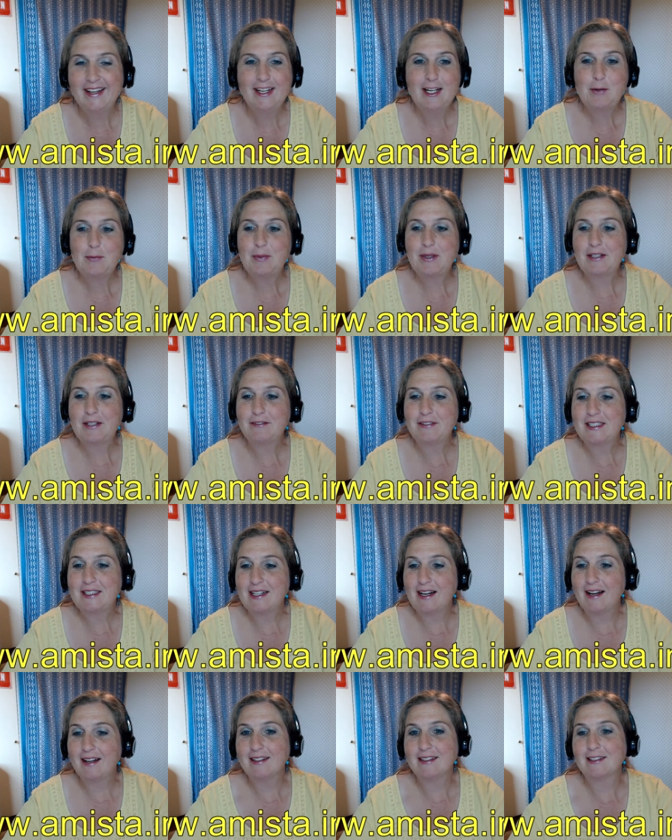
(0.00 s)
But if it's
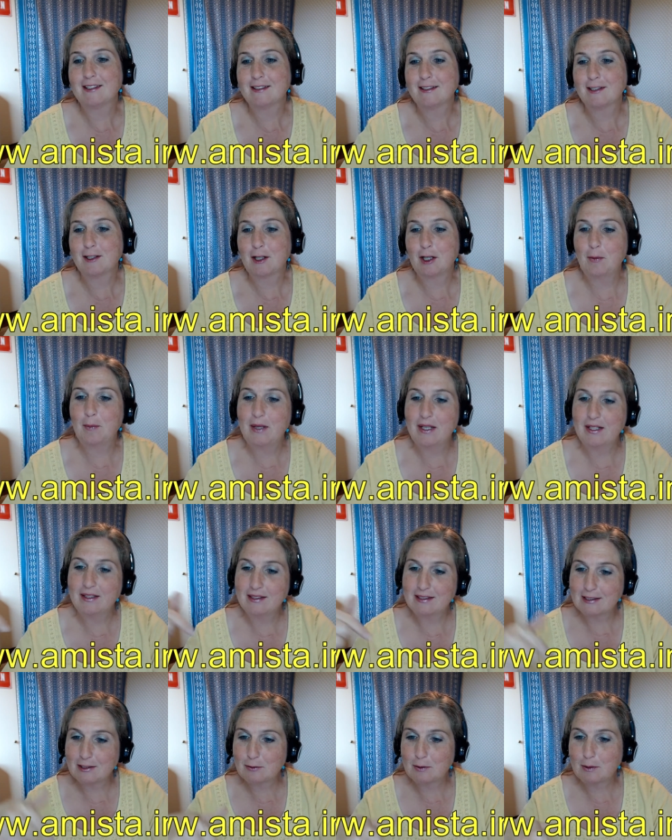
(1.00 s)
not, it's also going to be in the
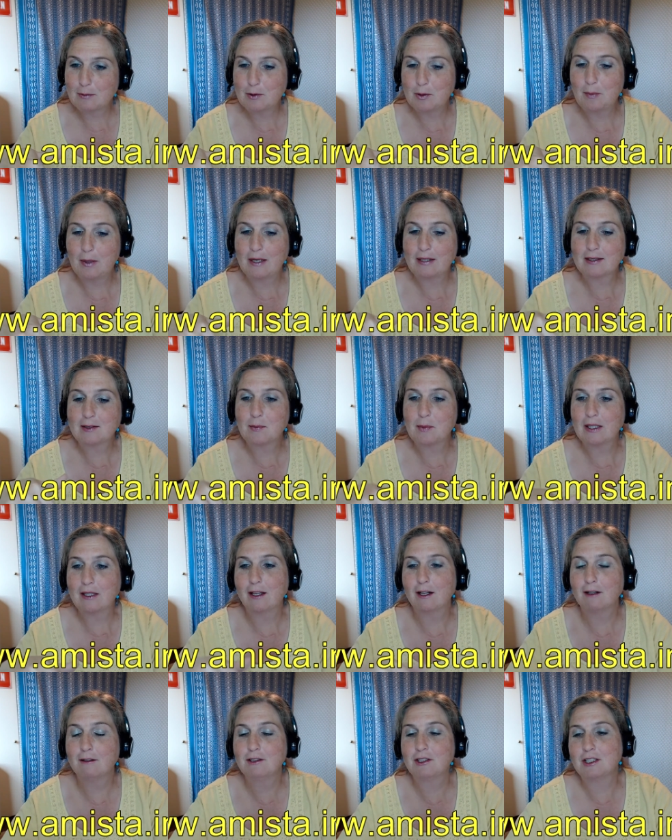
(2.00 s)
description box
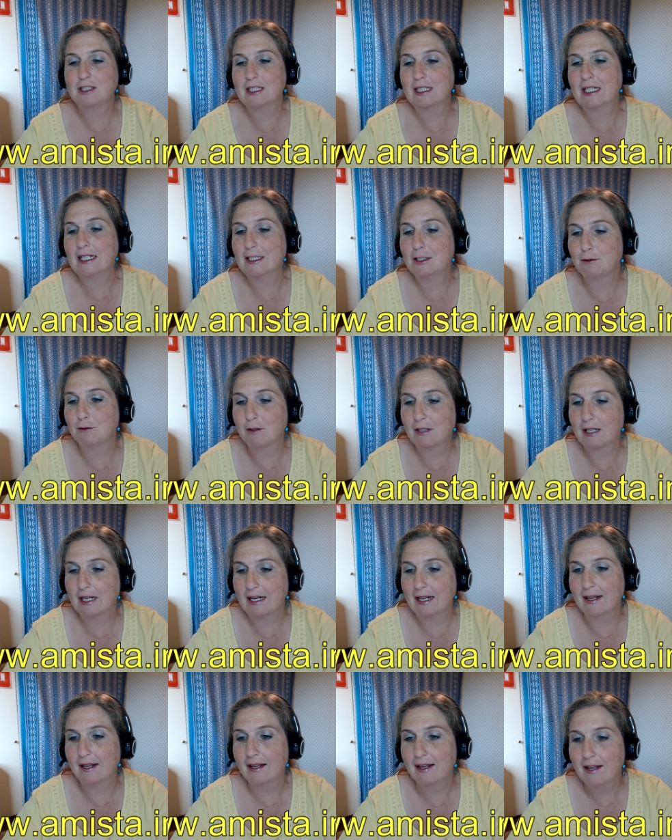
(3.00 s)
below, just in case you forget
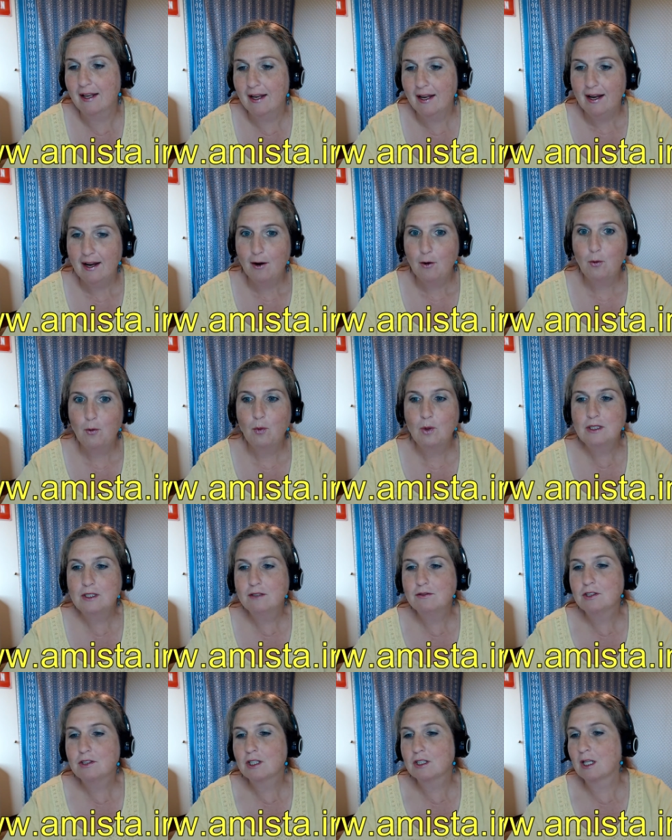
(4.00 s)
it. Once you've
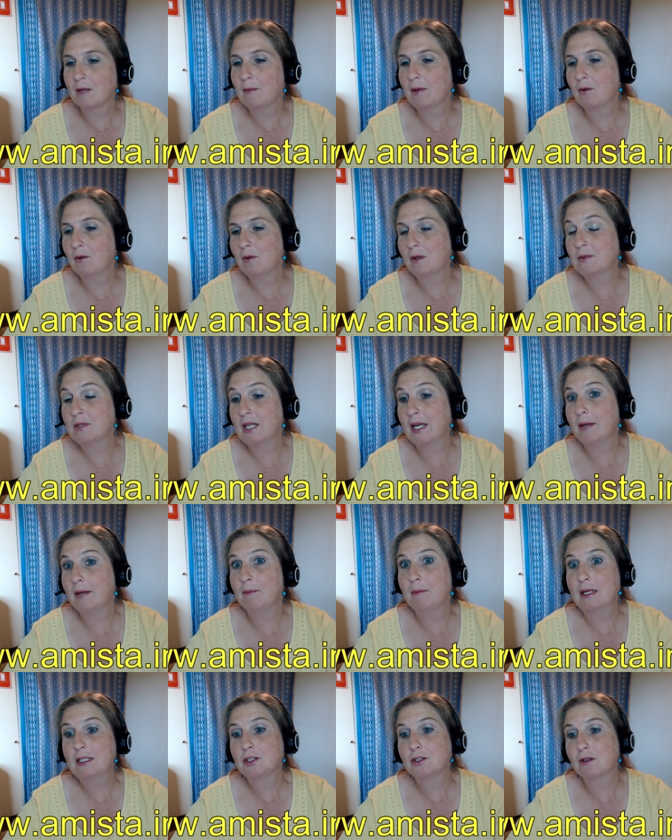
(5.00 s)
checked out my website,
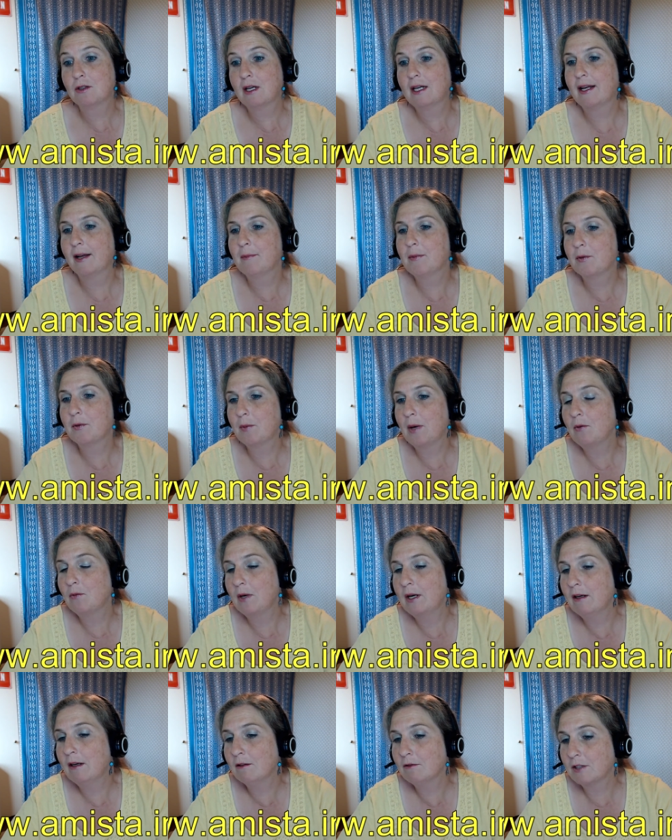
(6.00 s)
make sure I am the right
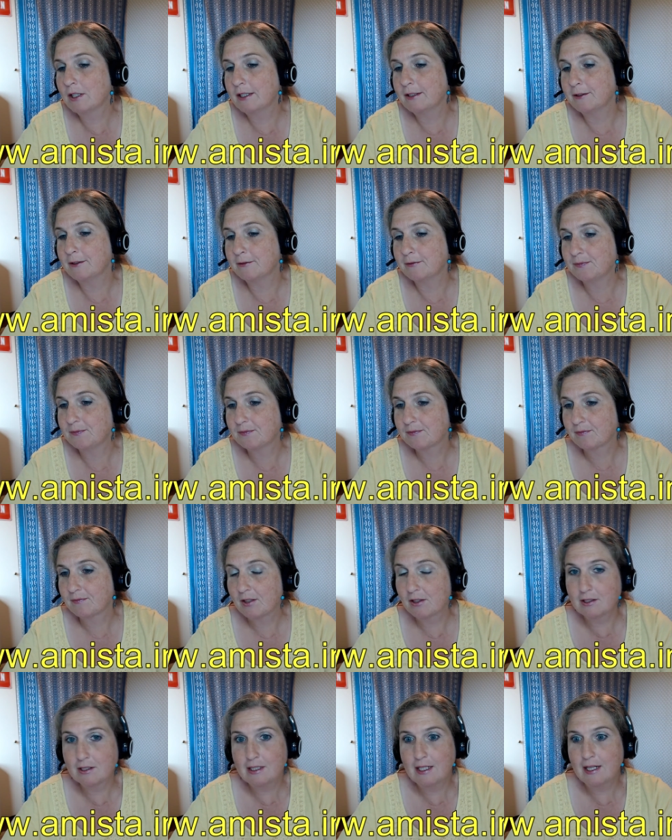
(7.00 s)
reader for you.
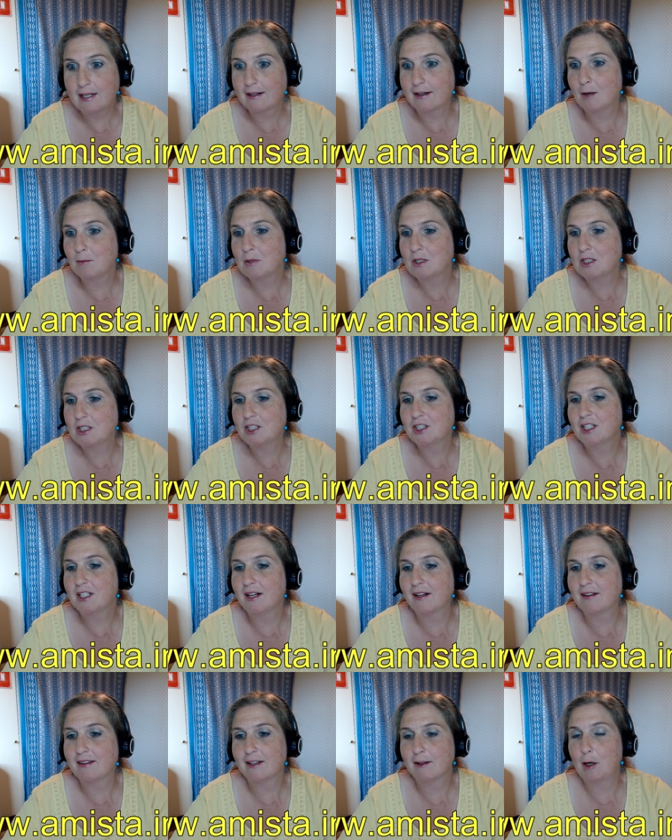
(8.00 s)
There's a lot of competition
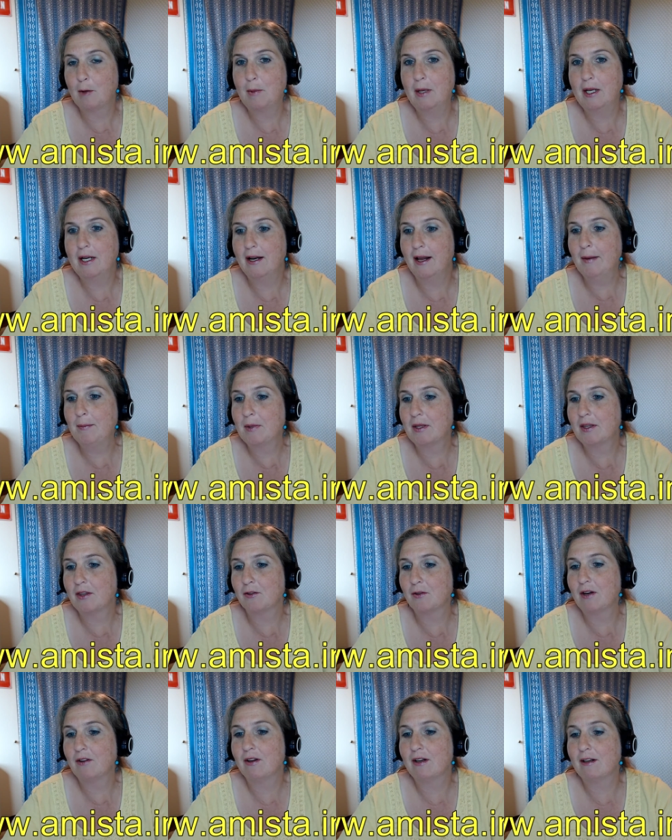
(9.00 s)
out there. I may not be the
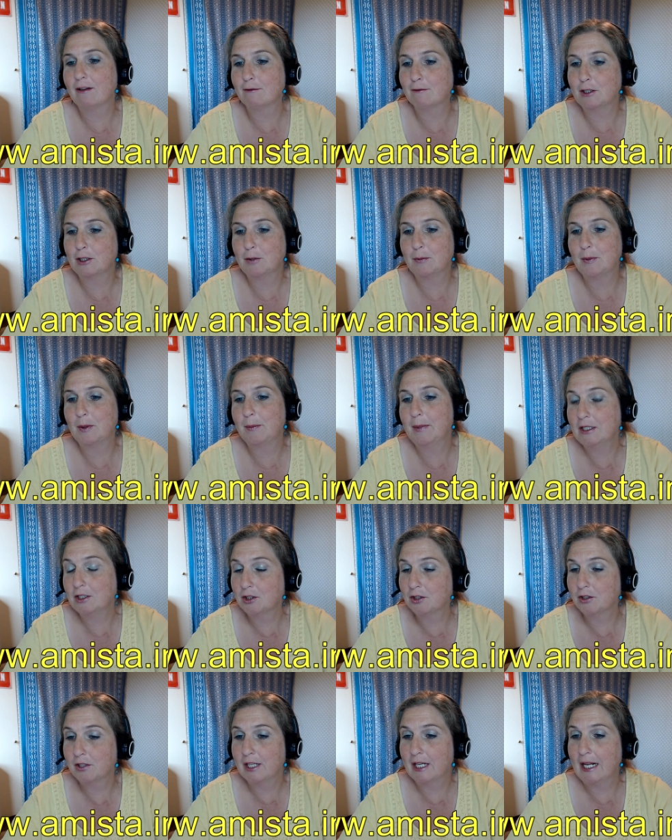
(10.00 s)
right reader for you, but make
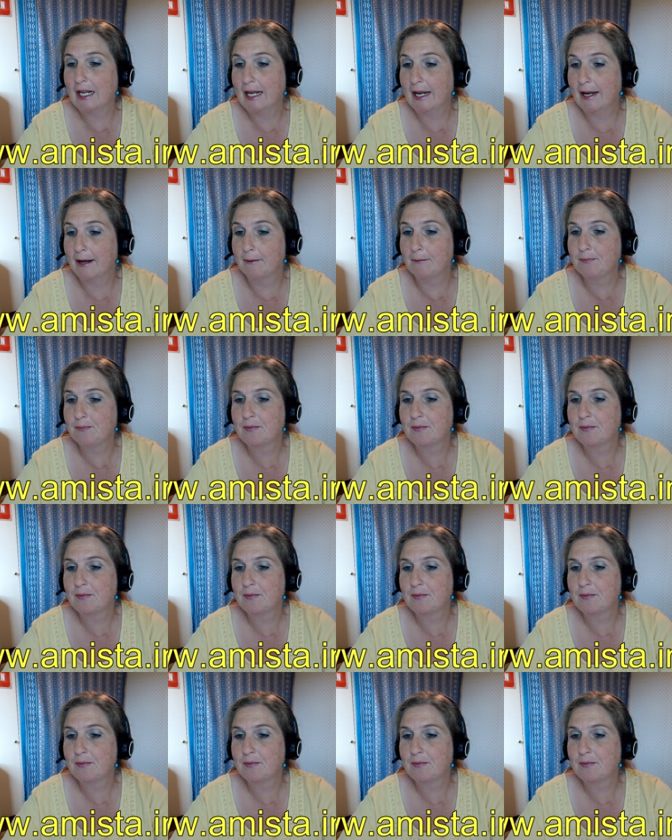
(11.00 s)
sure that I am.